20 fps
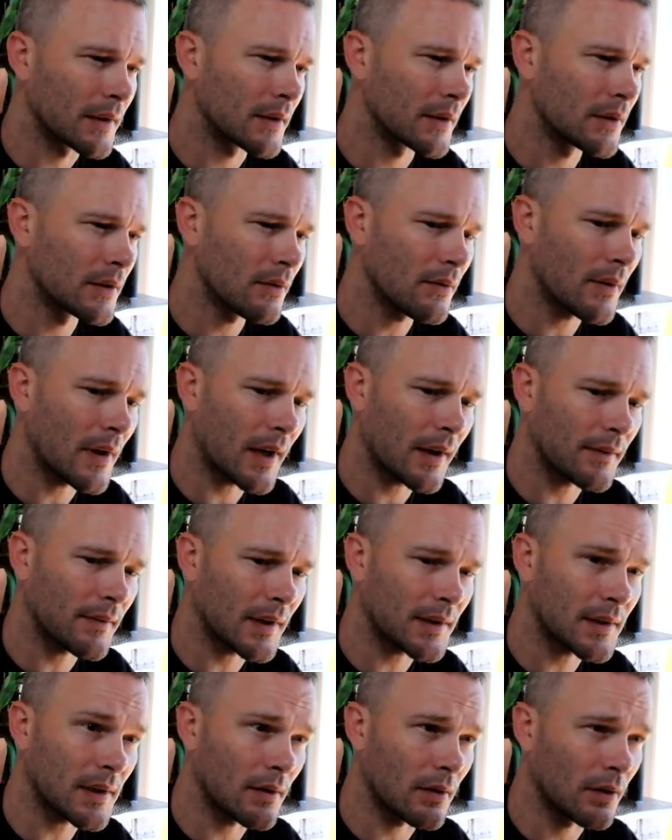Do that.
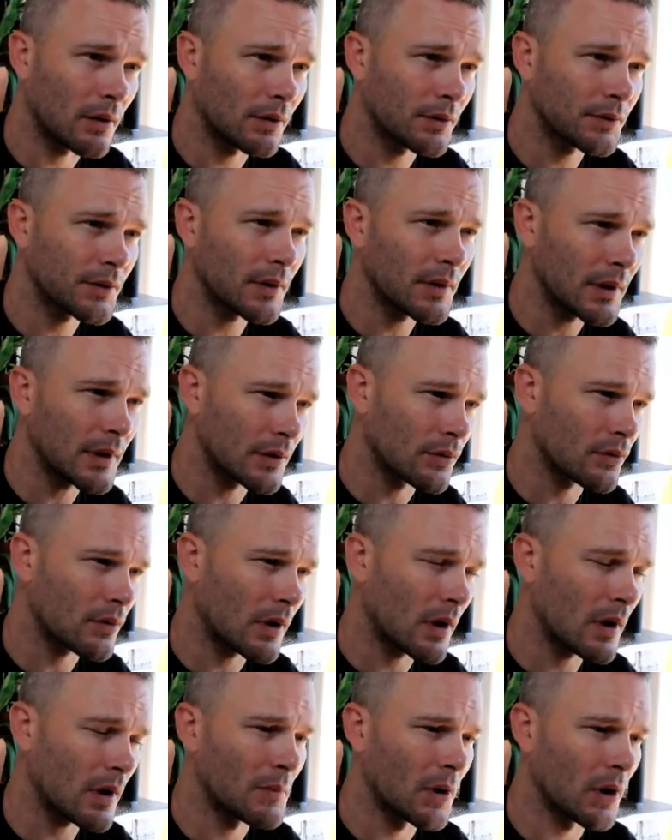That's an alternate
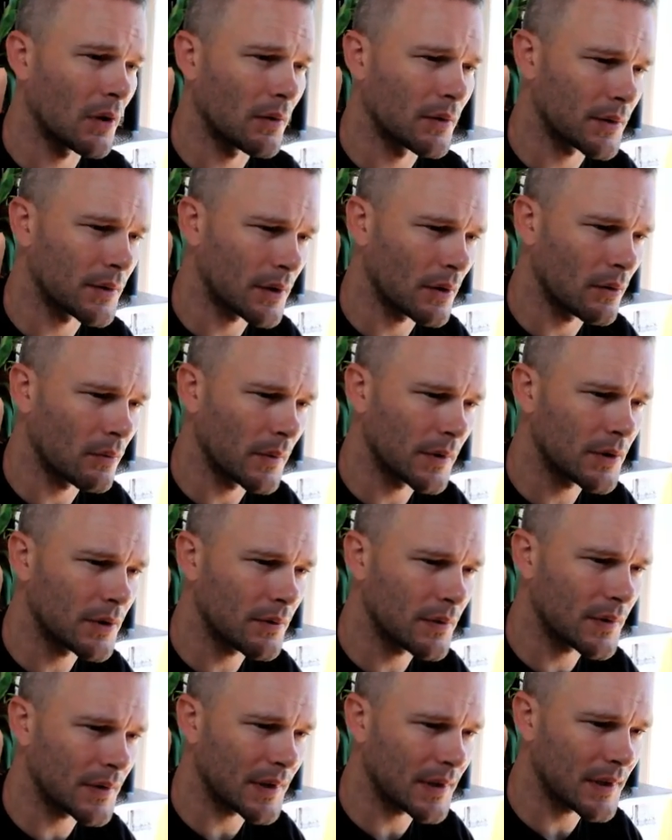draw mode. So we
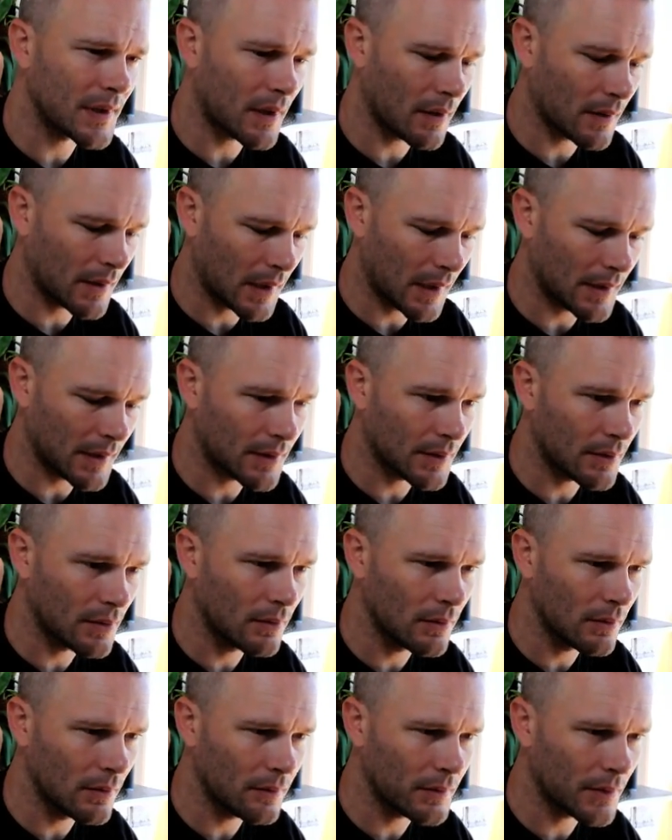choose the staircase
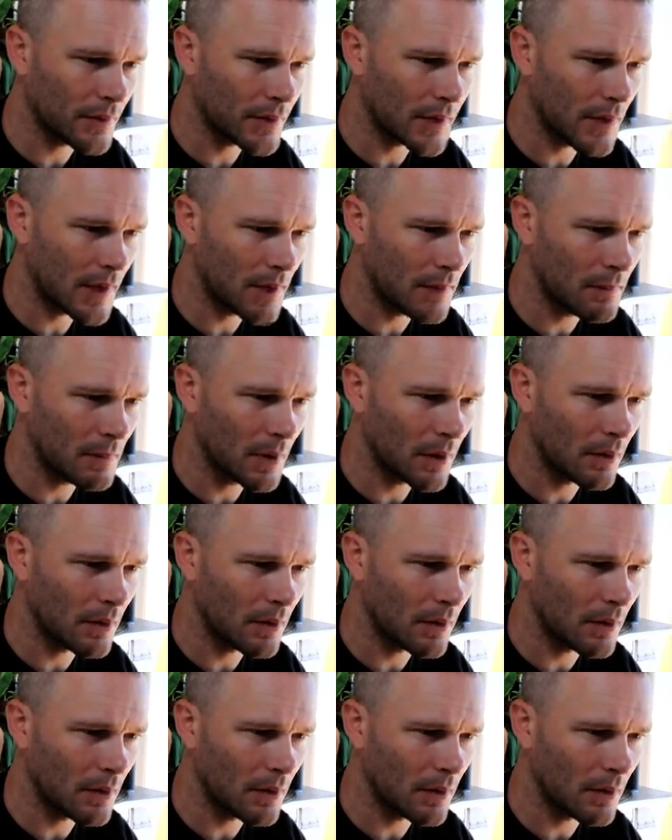tool first up.